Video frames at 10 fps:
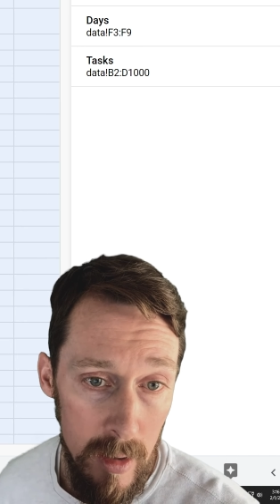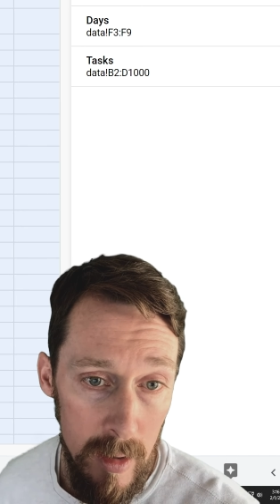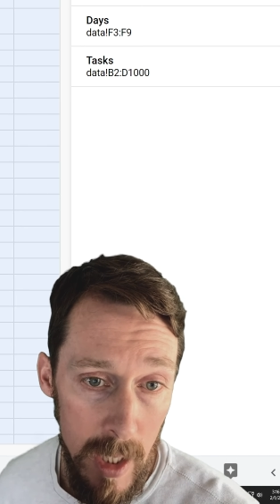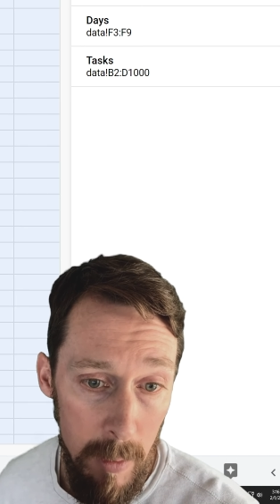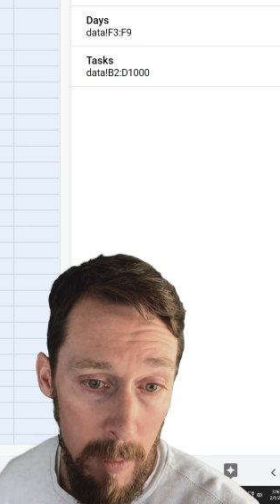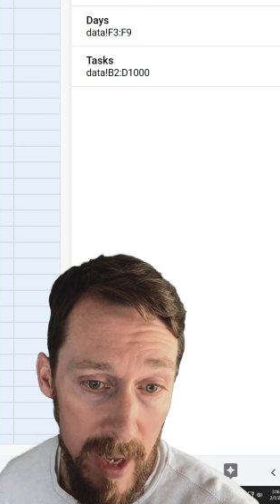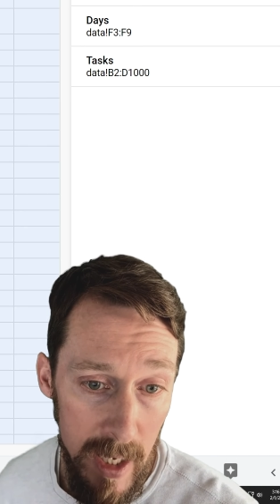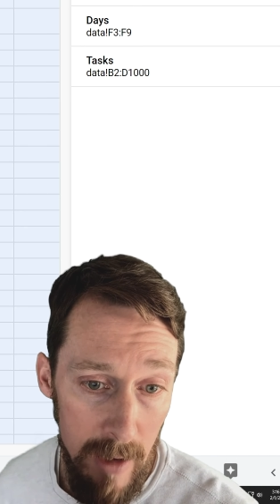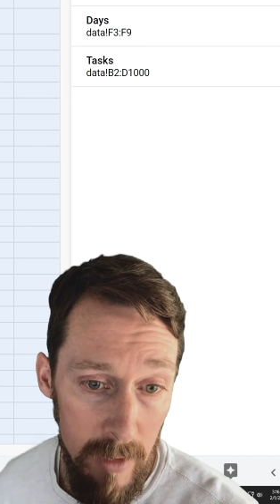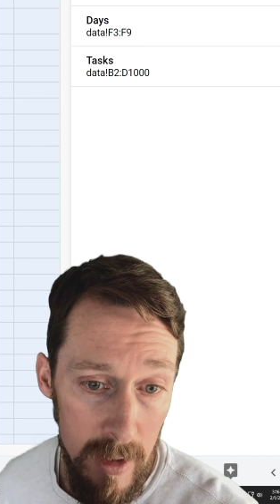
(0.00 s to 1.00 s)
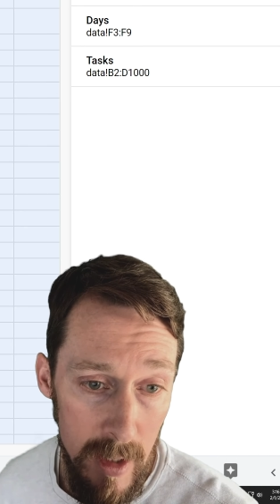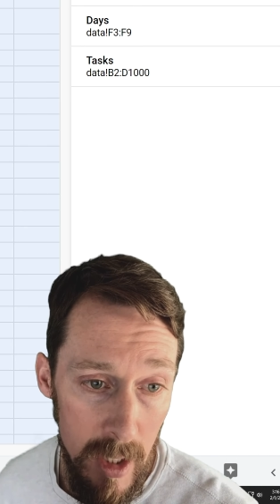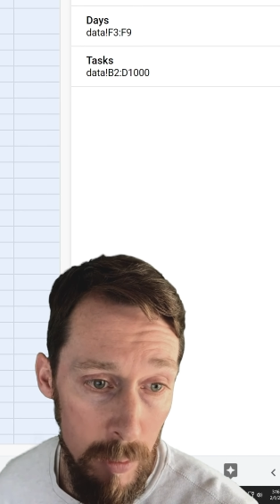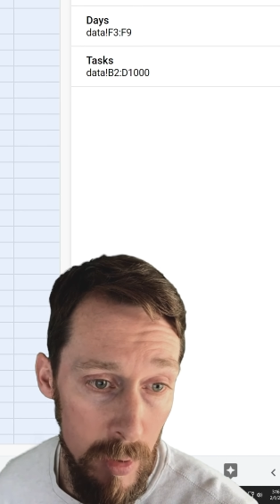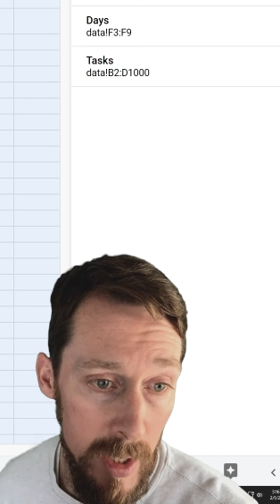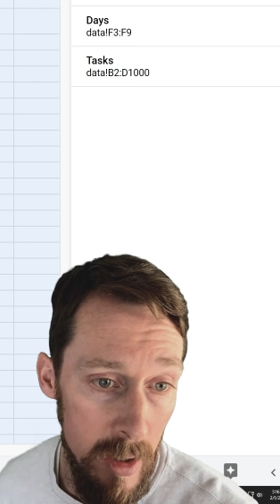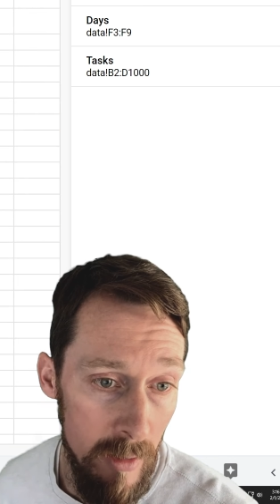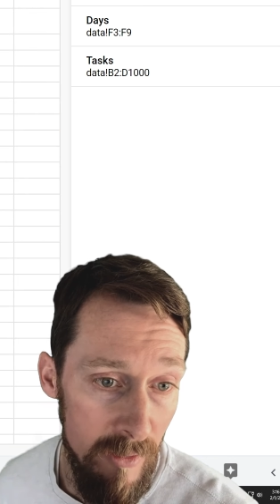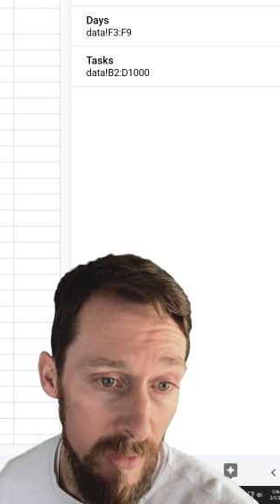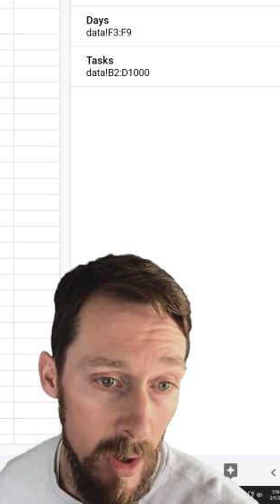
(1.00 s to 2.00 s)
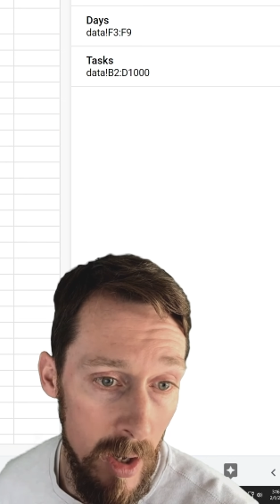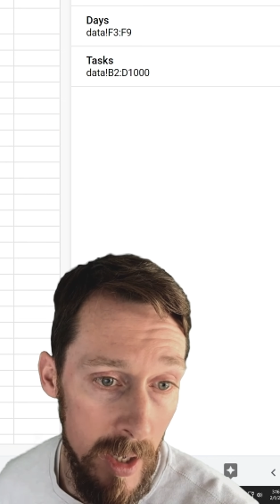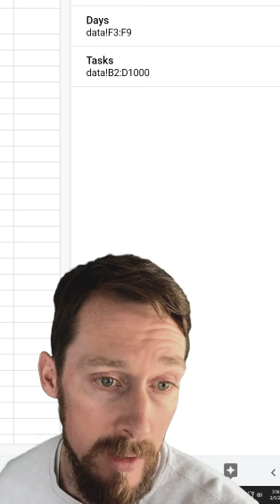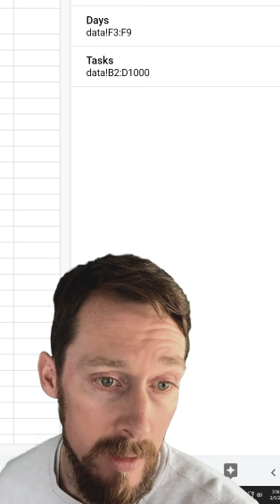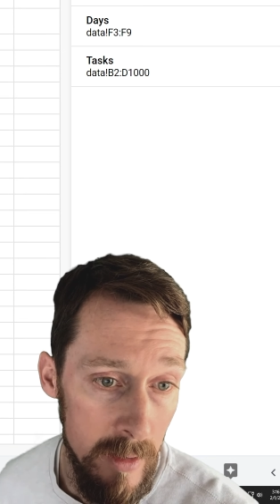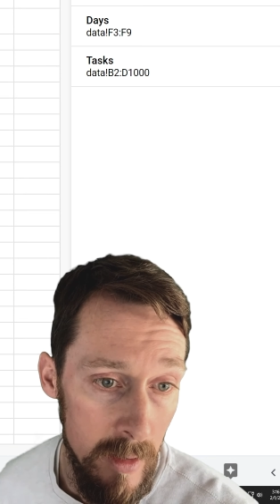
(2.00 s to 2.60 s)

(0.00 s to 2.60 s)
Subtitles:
Let me make everything a prettier font.